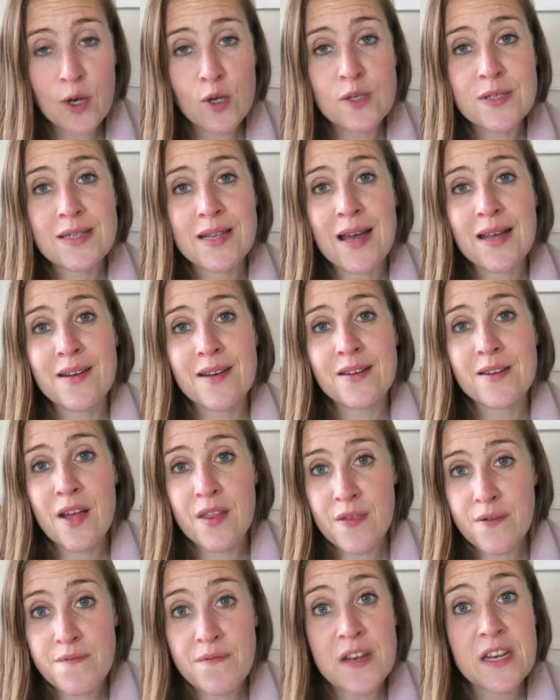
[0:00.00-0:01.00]
post and
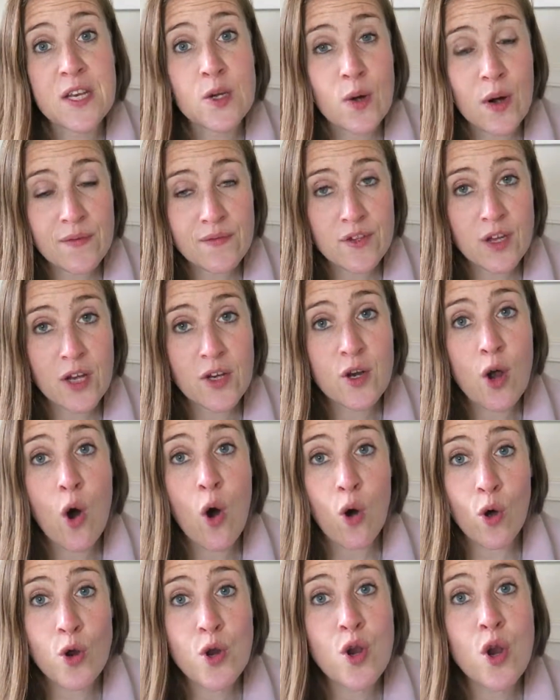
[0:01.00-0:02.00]
another video I've done
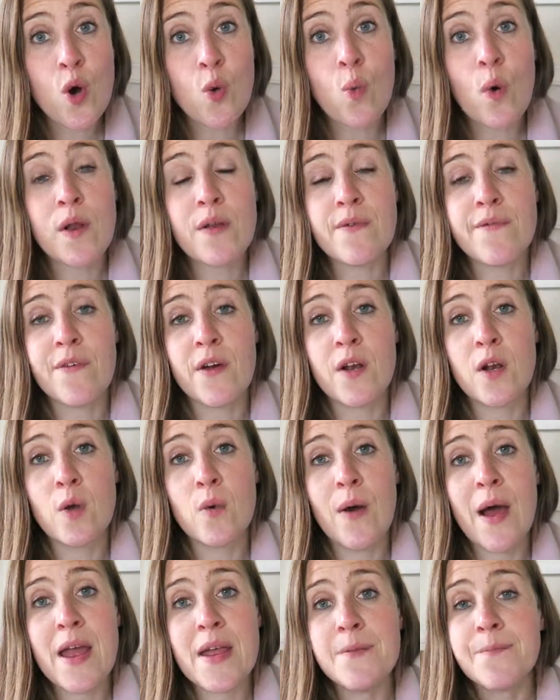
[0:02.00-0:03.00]
on One Funnel
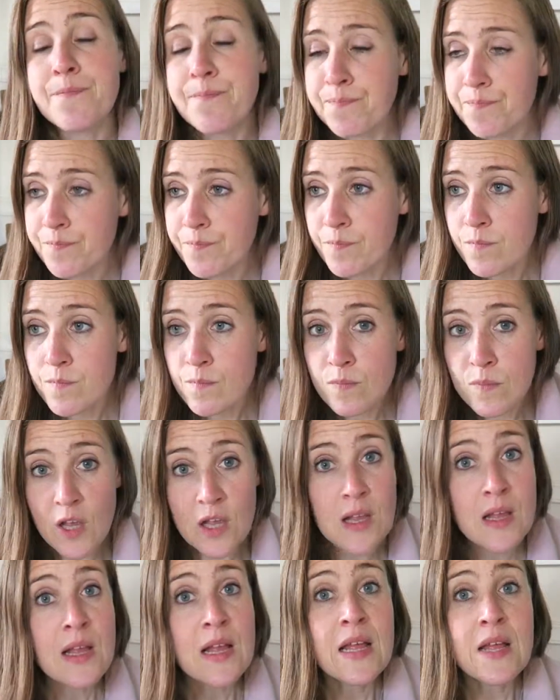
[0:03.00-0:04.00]
Away.
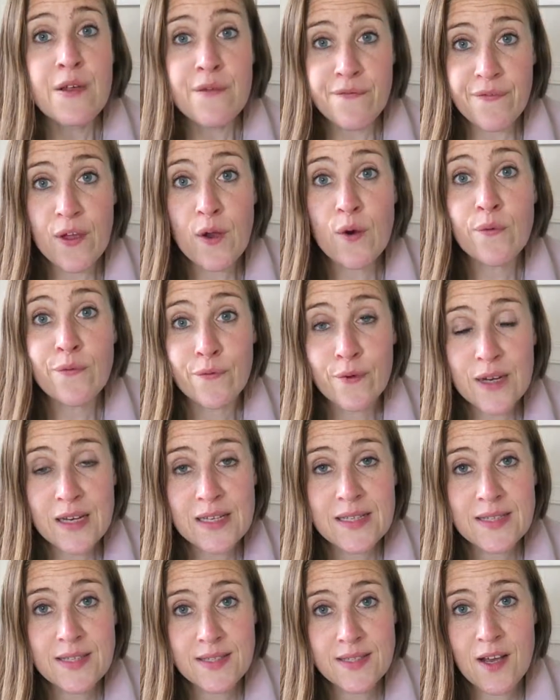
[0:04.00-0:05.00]
Feel
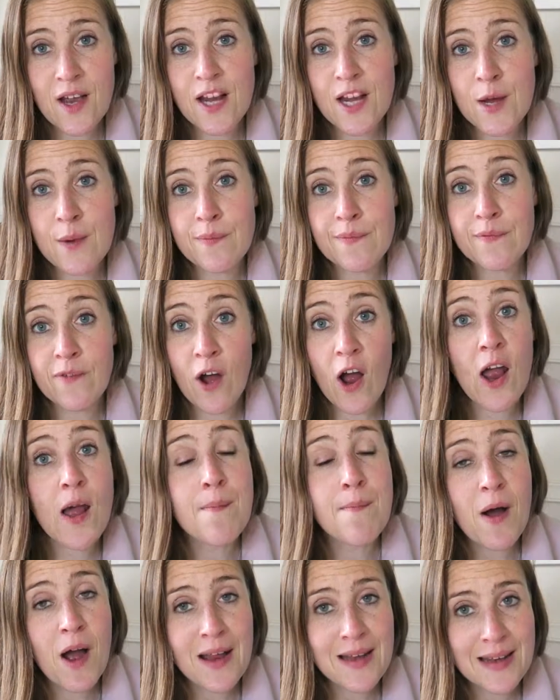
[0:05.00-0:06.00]
free to sign up via
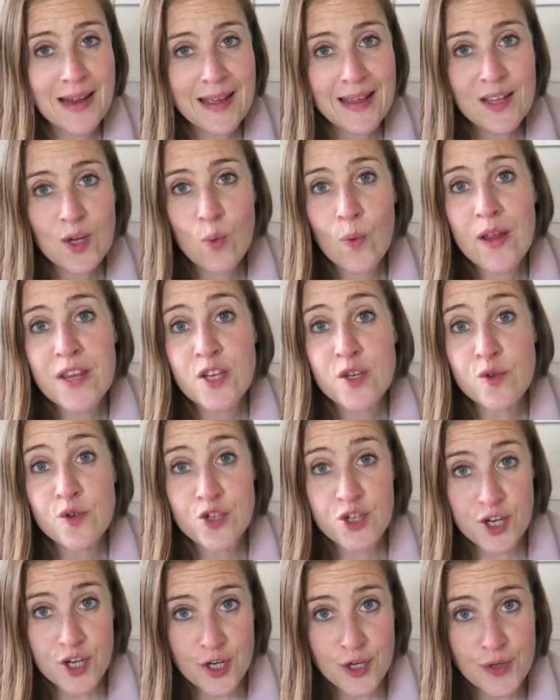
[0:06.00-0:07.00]
my link. When you
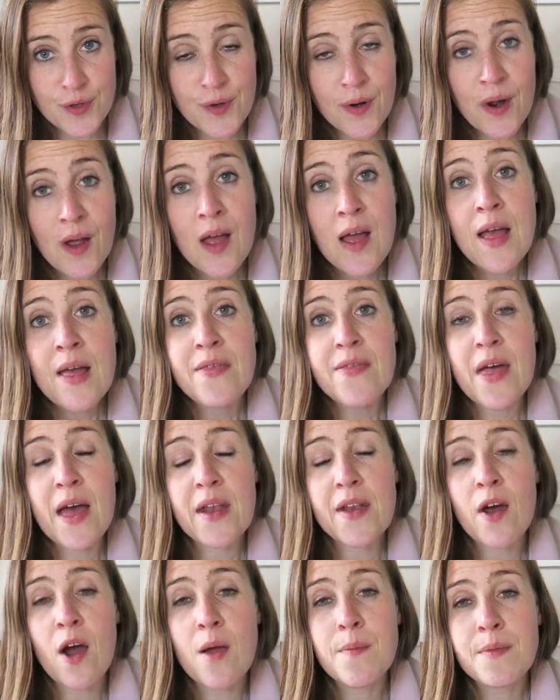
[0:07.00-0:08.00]
do,
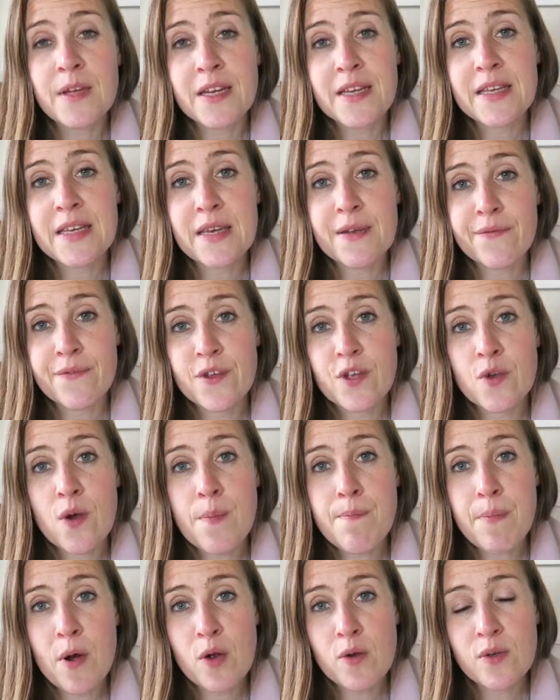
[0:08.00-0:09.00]
then I'm going to give you
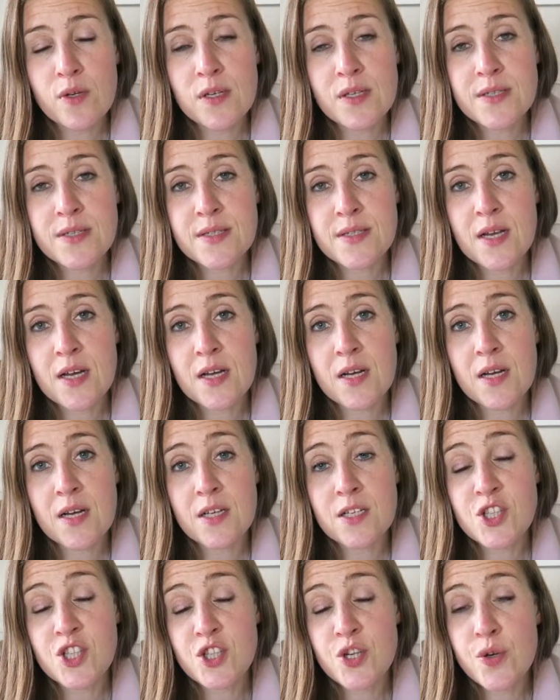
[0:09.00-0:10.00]
a bonus,
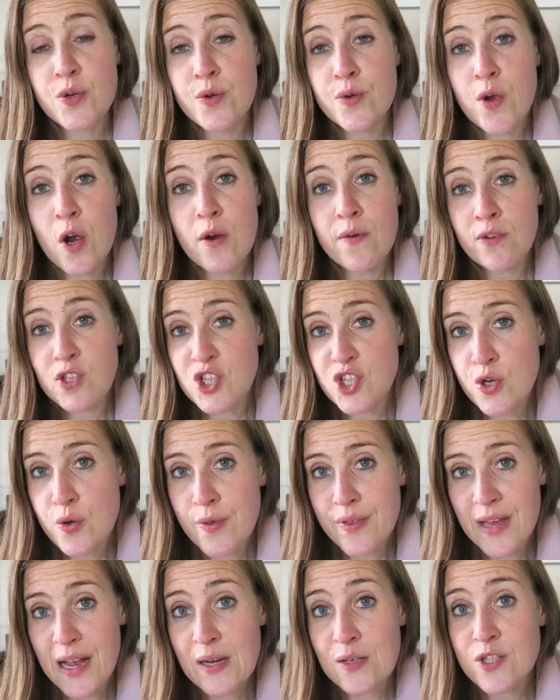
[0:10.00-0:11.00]
over
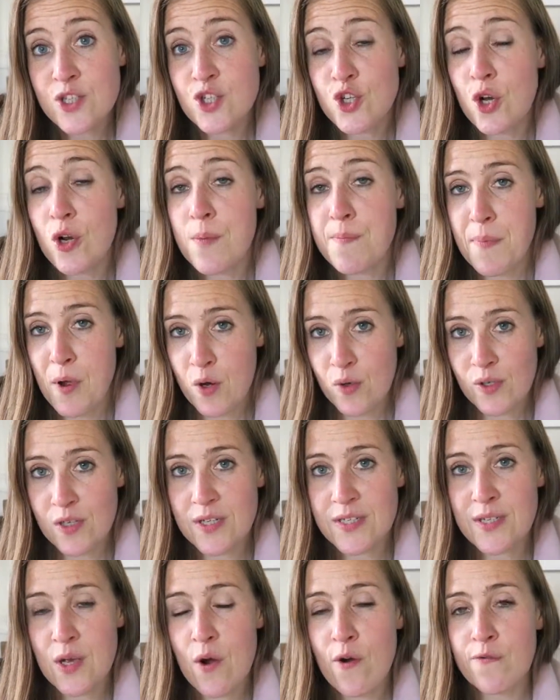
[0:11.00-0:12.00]
$2,000
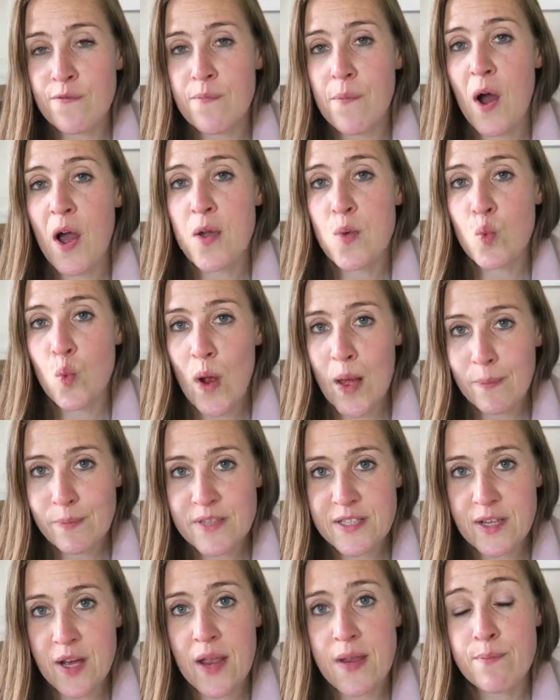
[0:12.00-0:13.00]
bonus of my
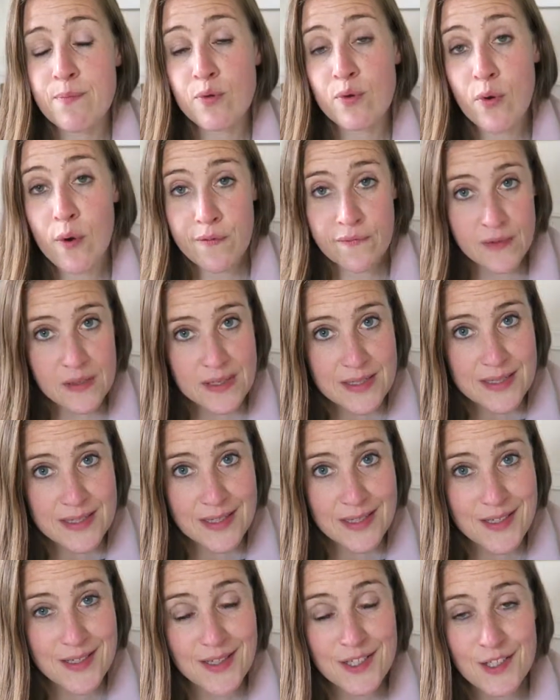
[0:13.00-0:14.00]
website profit
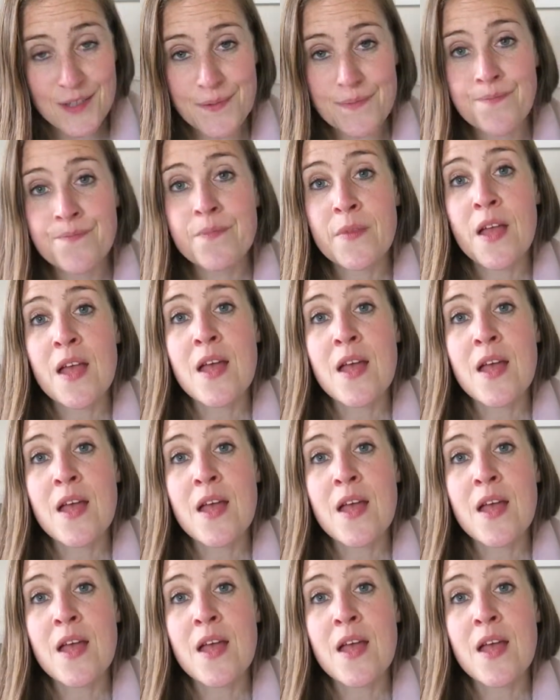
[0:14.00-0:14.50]
system